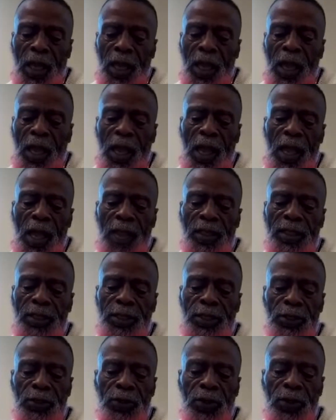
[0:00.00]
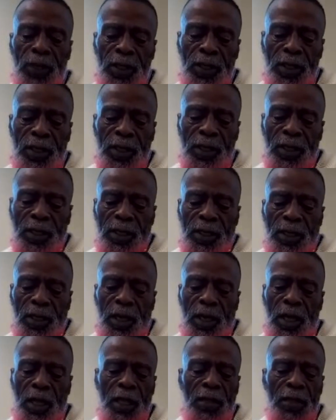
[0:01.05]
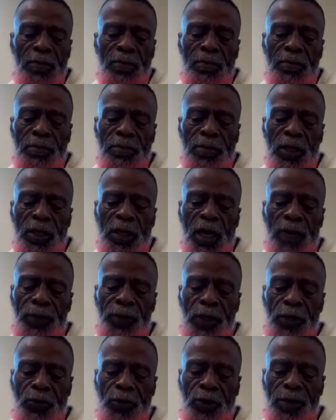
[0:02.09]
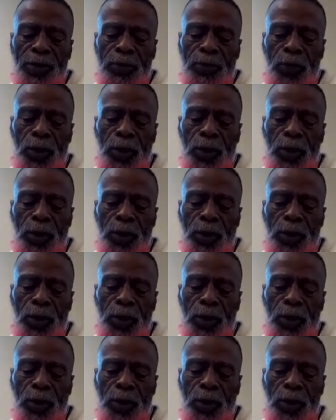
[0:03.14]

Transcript: I had to um, come to grips